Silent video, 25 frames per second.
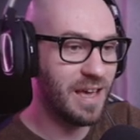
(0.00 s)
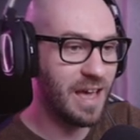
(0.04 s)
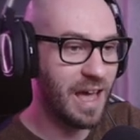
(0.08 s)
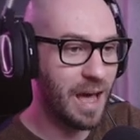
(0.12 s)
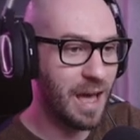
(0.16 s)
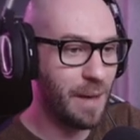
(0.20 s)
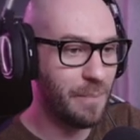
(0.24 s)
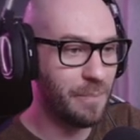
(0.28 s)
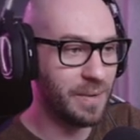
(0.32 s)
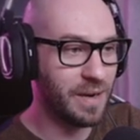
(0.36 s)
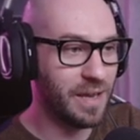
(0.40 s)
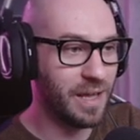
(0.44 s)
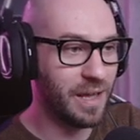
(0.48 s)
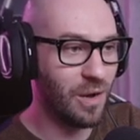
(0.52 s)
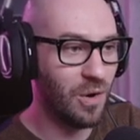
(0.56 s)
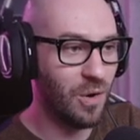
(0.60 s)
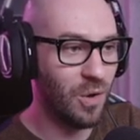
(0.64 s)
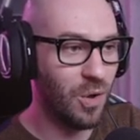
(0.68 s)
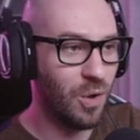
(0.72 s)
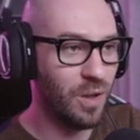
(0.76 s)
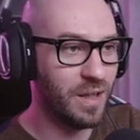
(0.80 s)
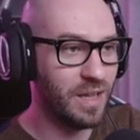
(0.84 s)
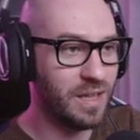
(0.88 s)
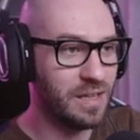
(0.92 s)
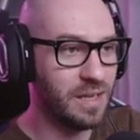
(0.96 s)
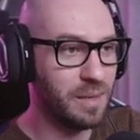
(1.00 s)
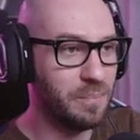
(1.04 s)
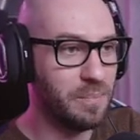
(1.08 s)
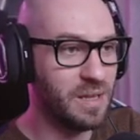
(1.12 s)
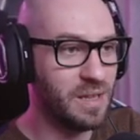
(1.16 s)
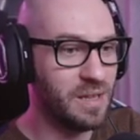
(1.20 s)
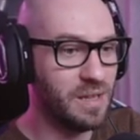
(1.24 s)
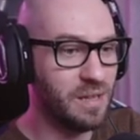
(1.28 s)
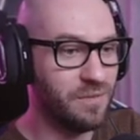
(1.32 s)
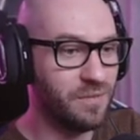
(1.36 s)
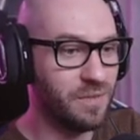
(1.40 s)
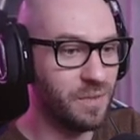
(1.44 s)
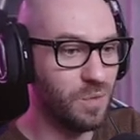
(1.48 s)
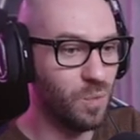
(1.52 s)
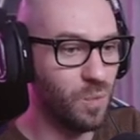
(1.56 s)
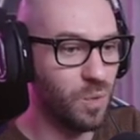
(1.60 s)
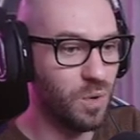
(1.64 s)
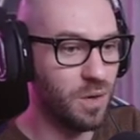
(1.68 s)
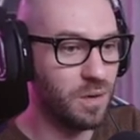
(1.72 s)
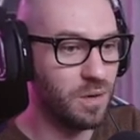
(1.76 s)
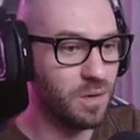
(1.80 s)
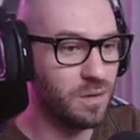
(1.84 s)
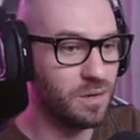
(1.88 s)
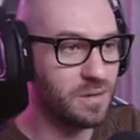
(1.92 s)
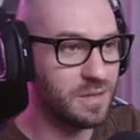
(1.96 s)
happening all in the medieval
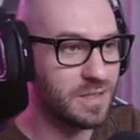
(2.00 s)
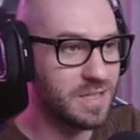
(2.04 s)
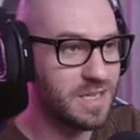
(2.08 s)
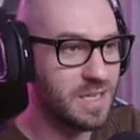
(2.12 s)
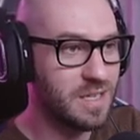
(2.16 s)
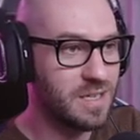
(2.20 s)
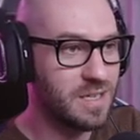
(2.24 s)
world.